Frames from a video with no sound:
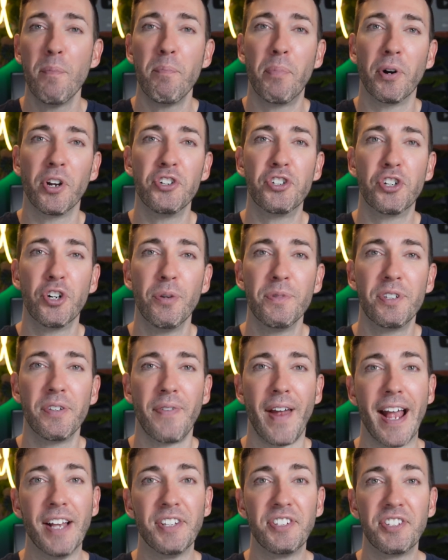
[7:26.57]
But in terms
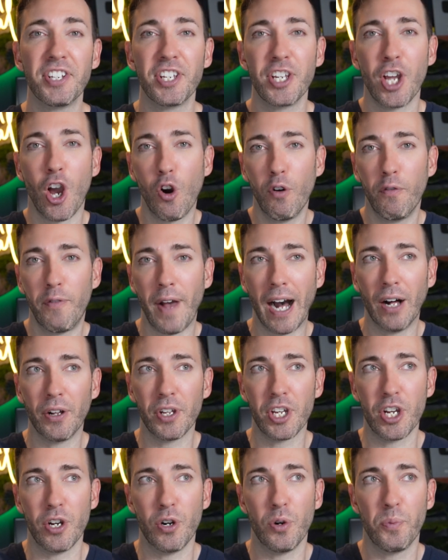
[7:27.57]
of S E O
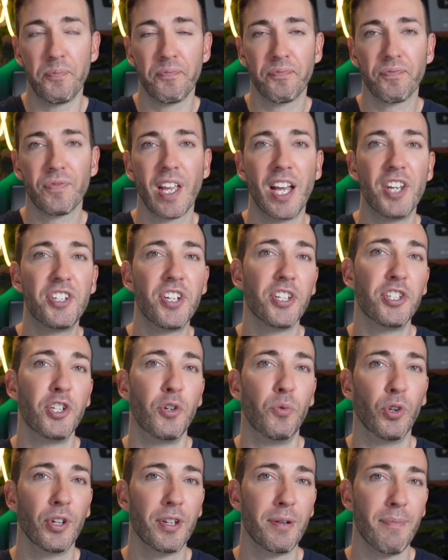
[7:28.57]
value, it
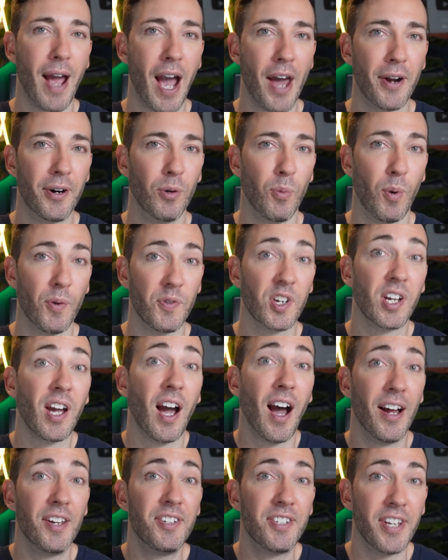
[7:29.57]
doesn't really matter what the
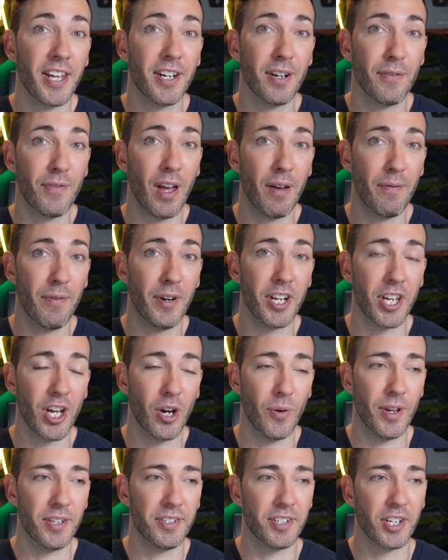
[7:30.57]
content of that
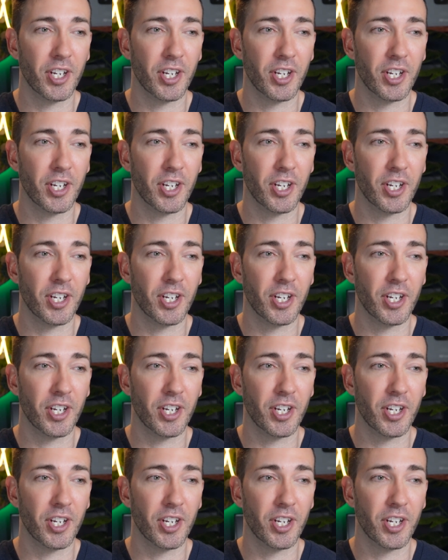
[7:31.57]
video is.